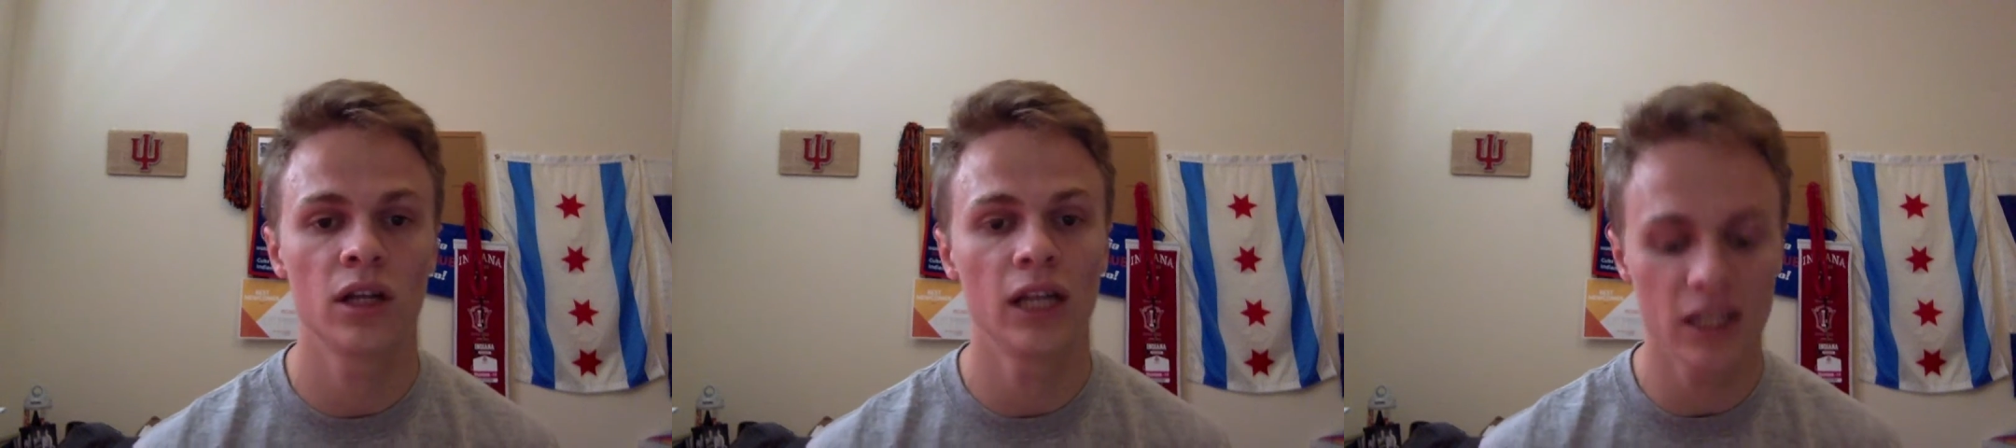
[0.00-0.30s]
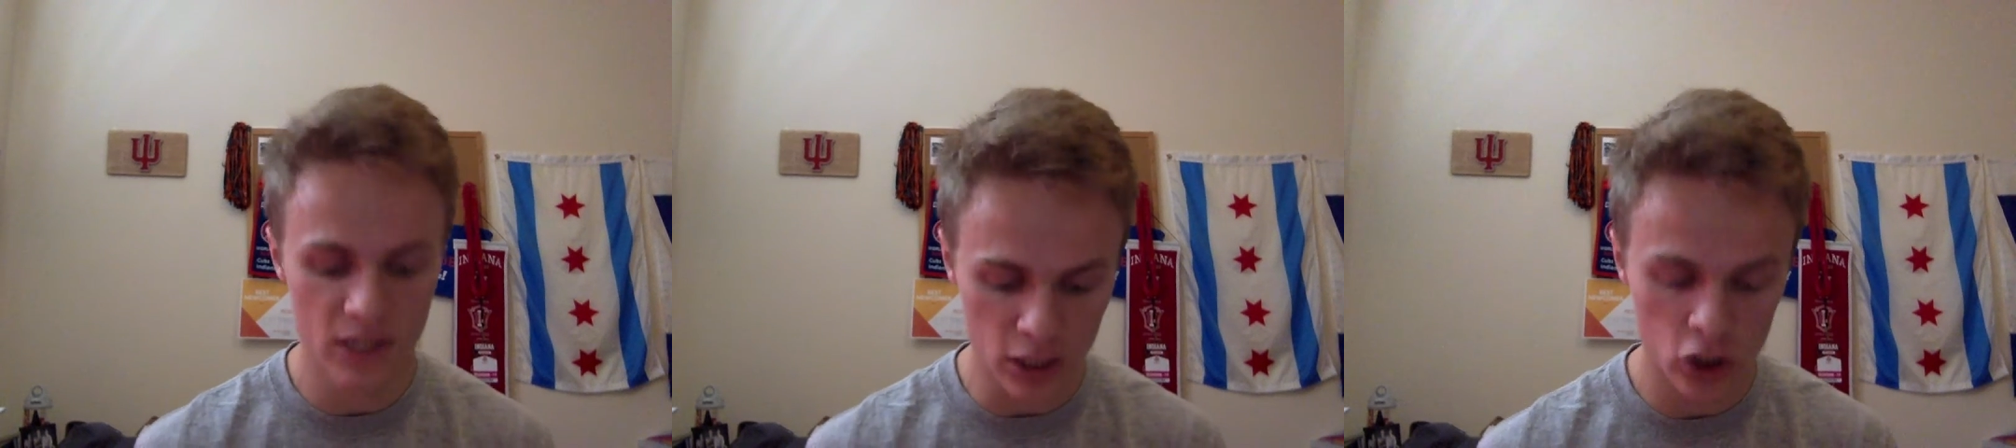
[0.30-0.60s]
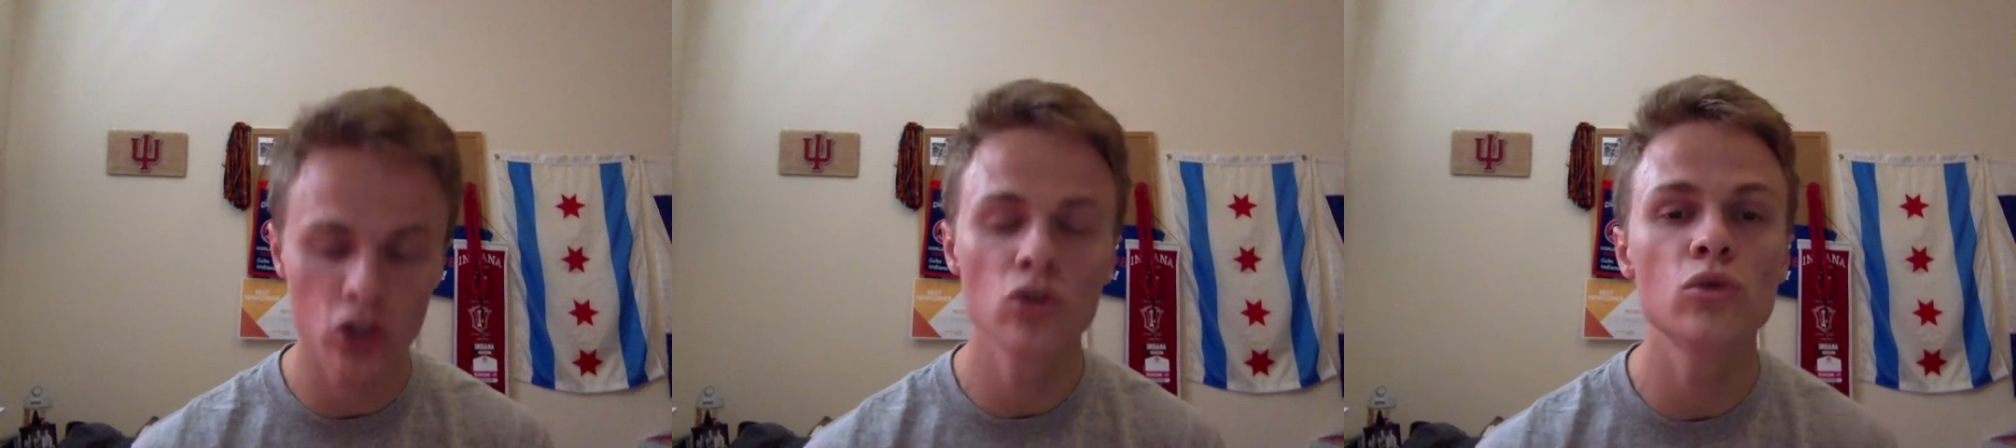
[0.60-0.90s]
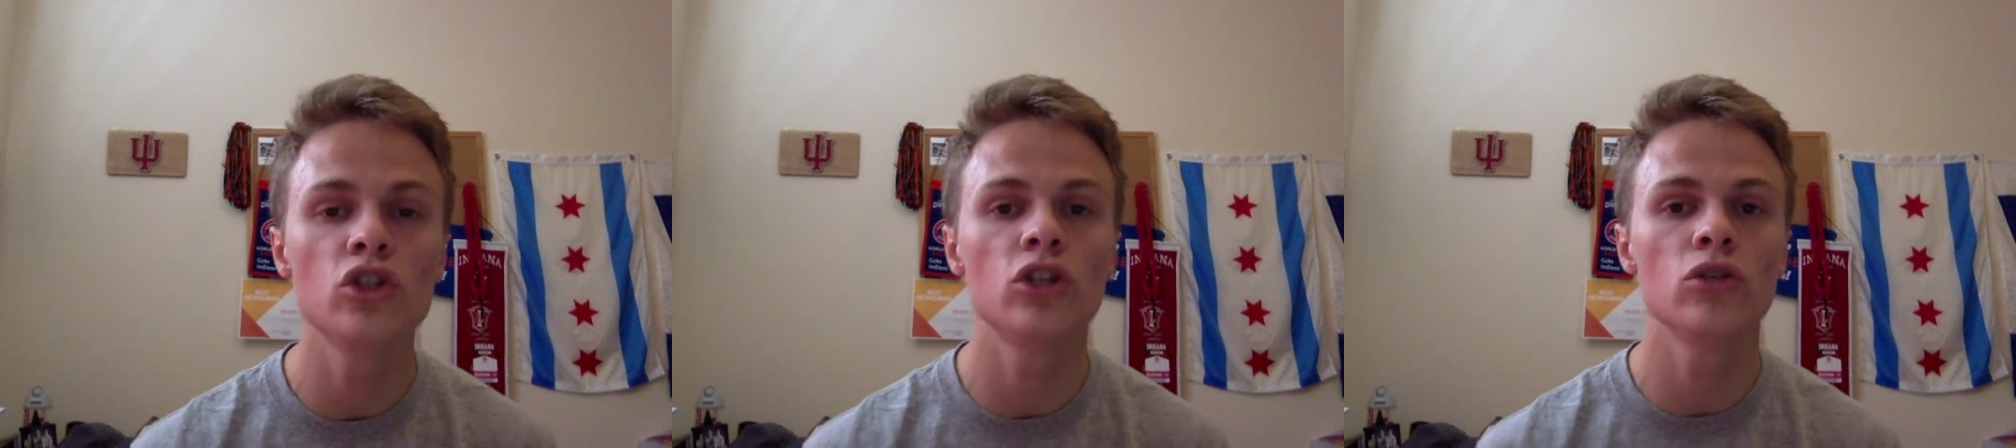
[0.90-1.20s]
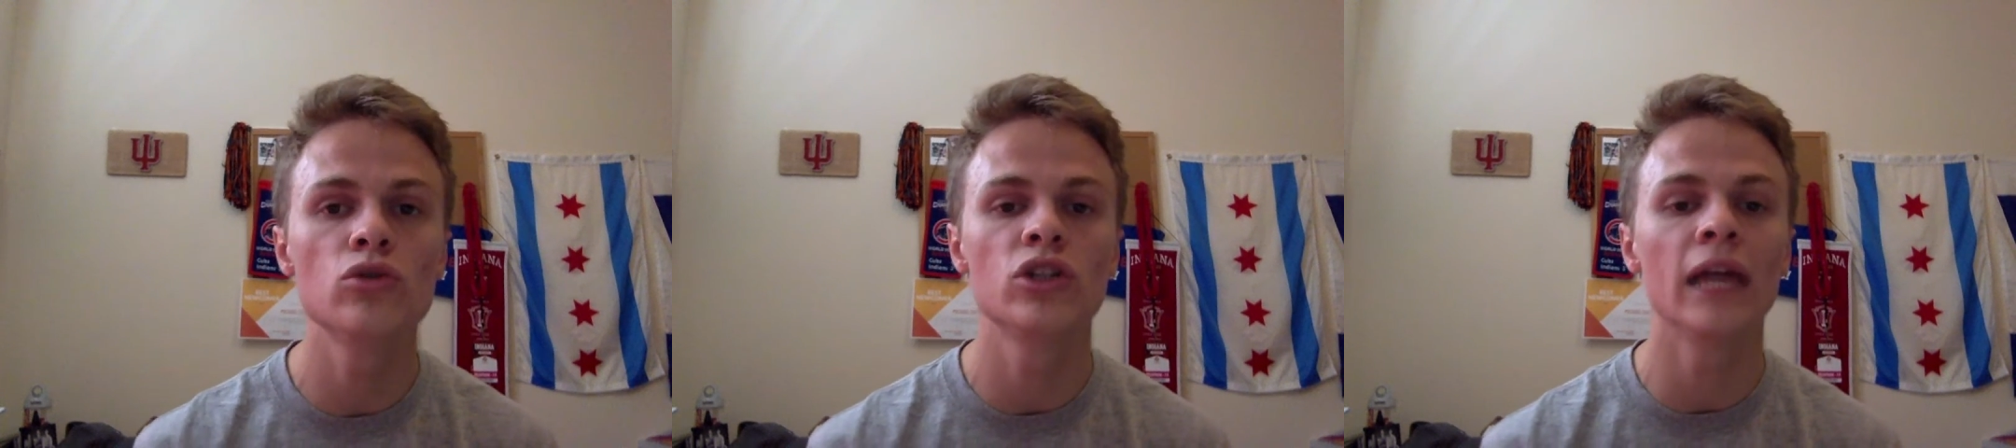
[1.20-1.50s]
and it is a
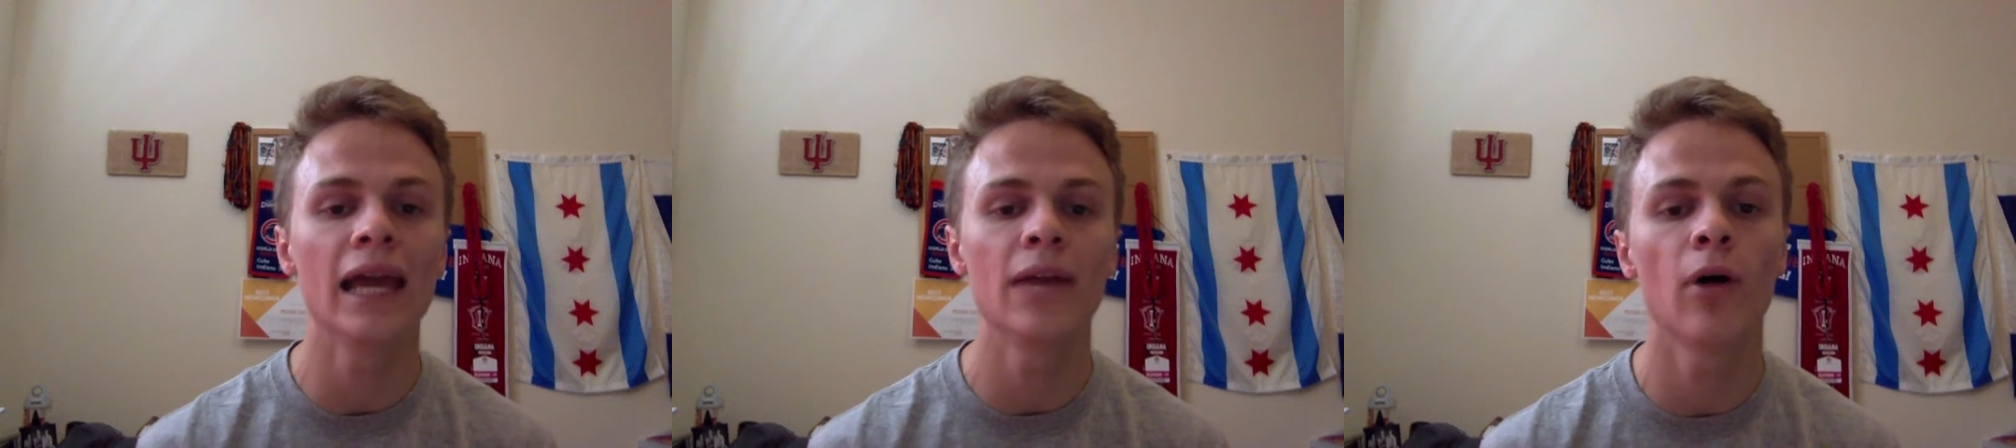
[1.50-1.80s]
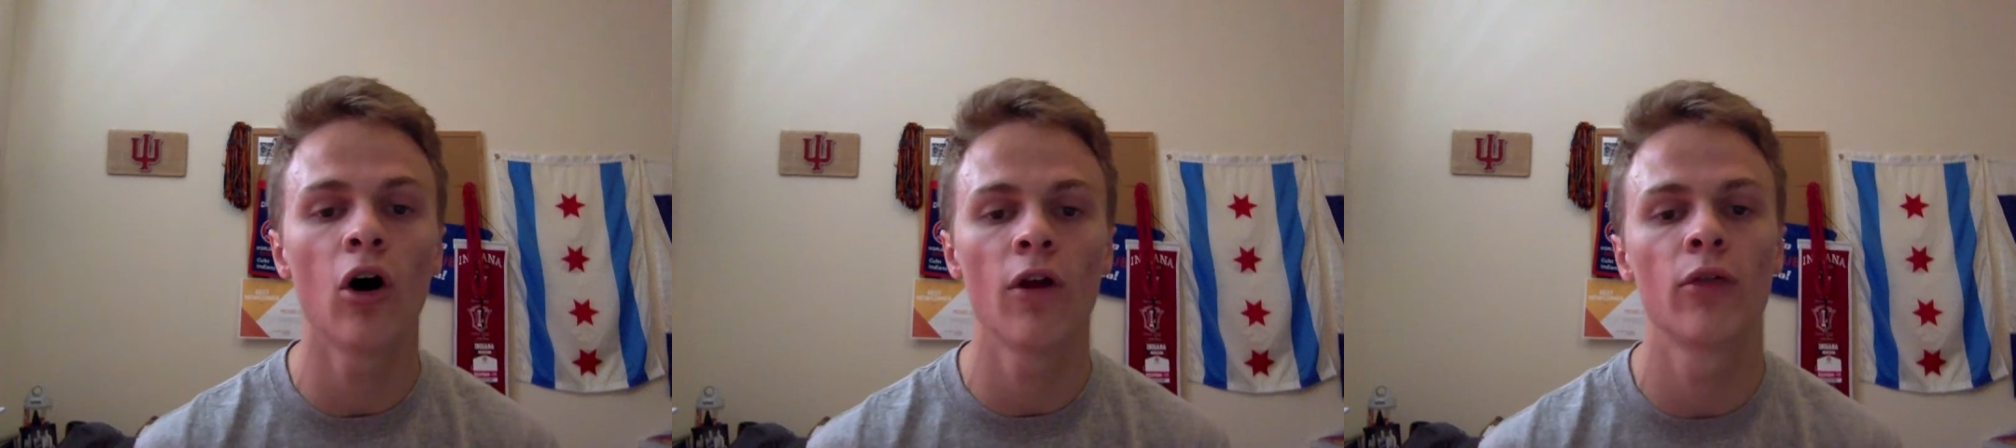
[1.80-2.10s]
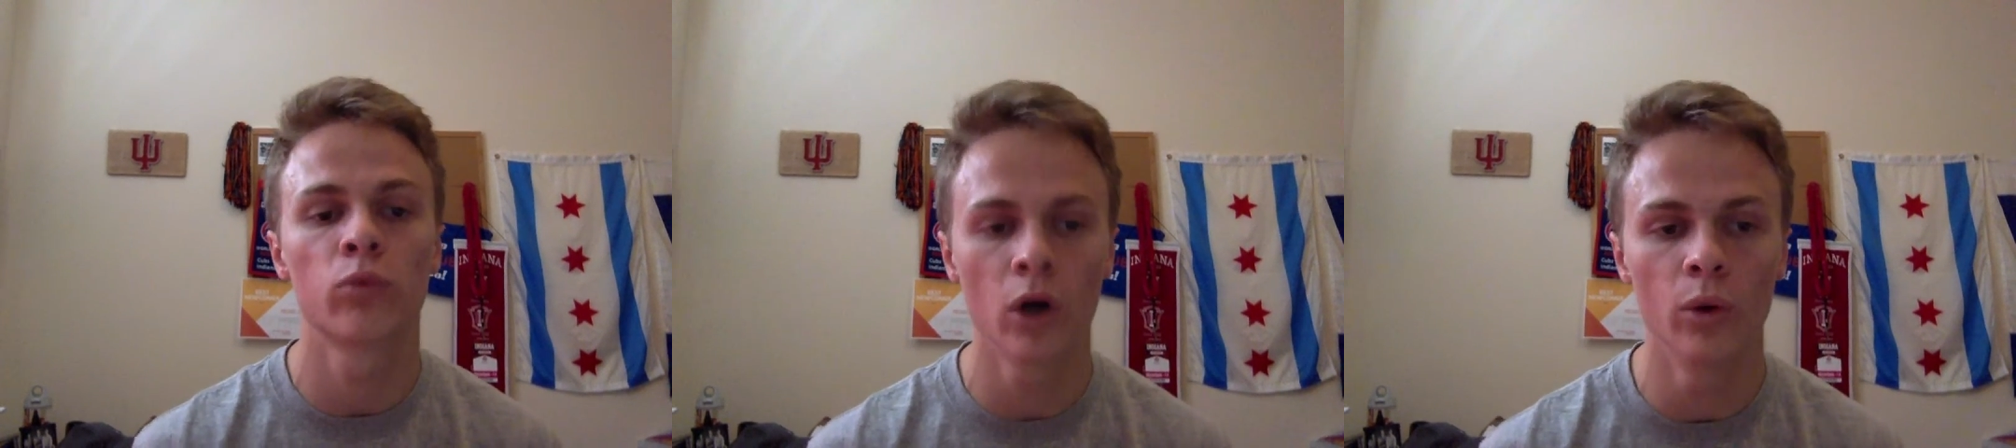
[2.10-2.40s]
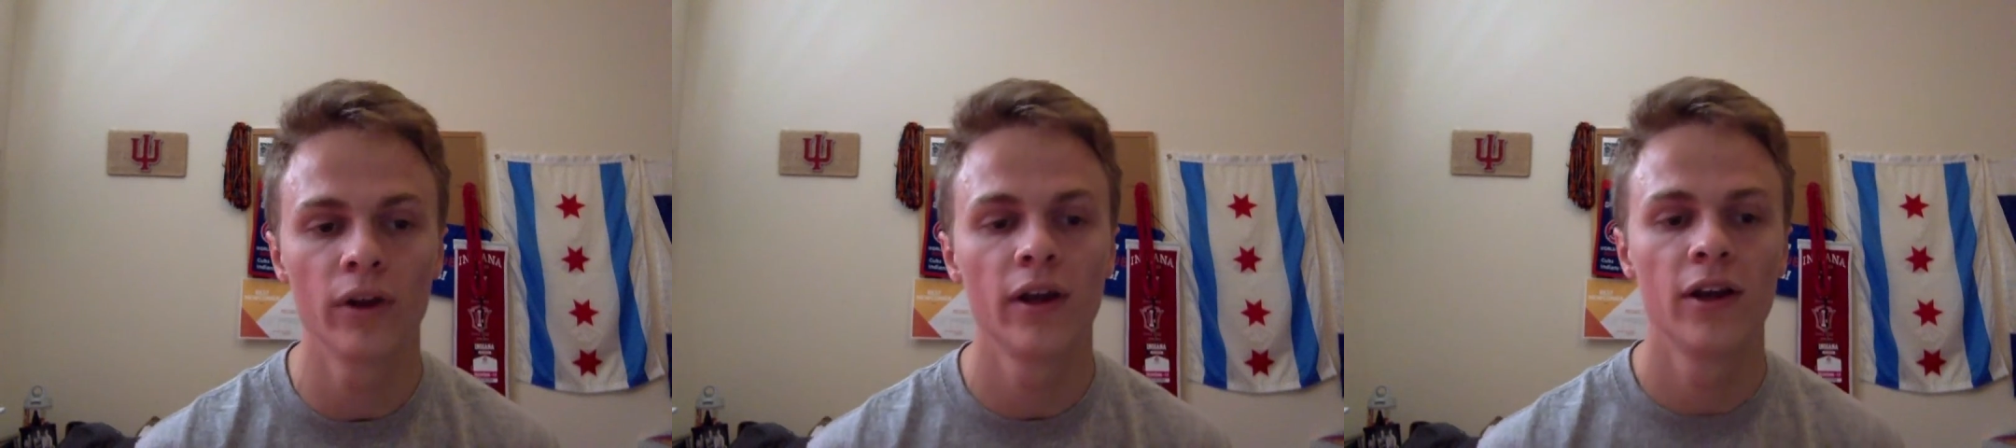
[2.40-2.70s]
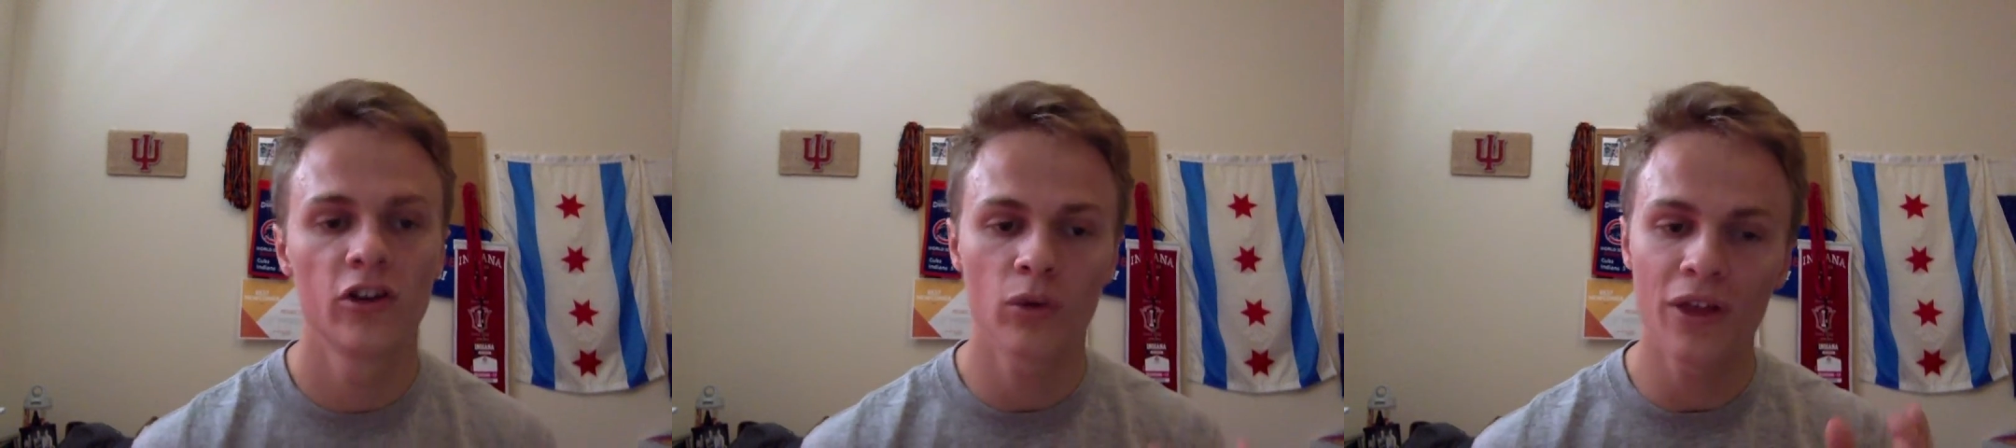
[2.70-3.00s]
huge game on the road.
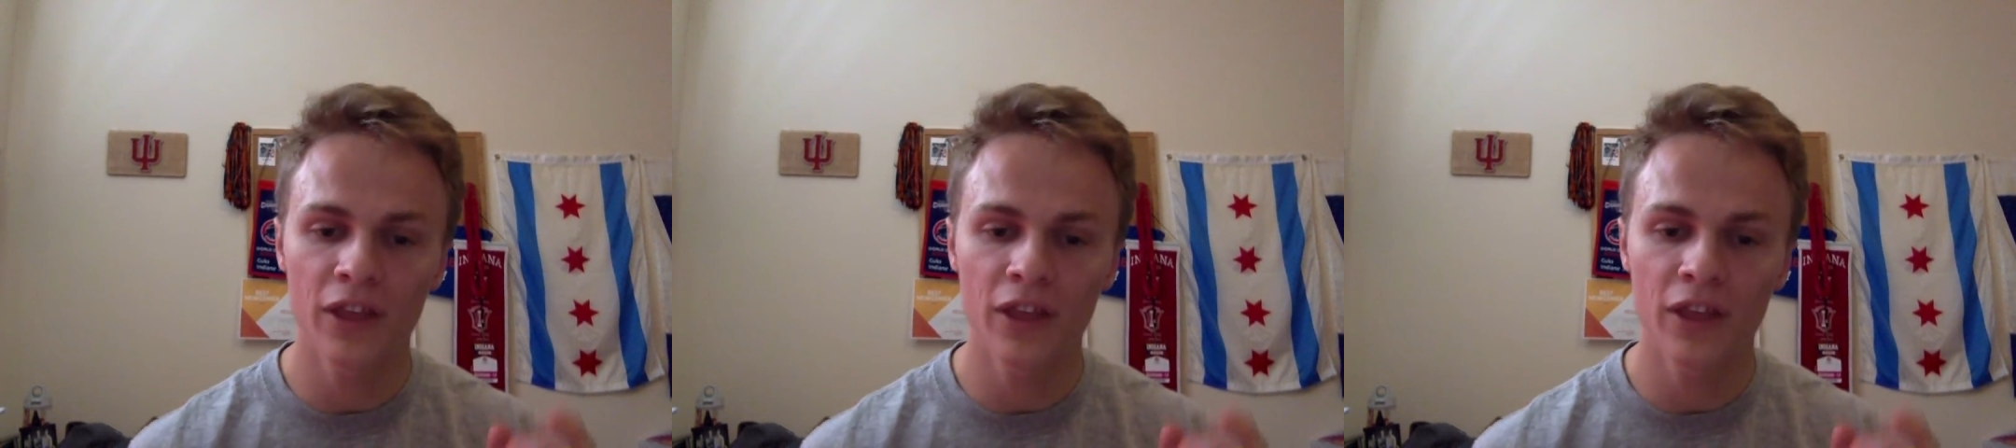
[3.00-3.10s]
So I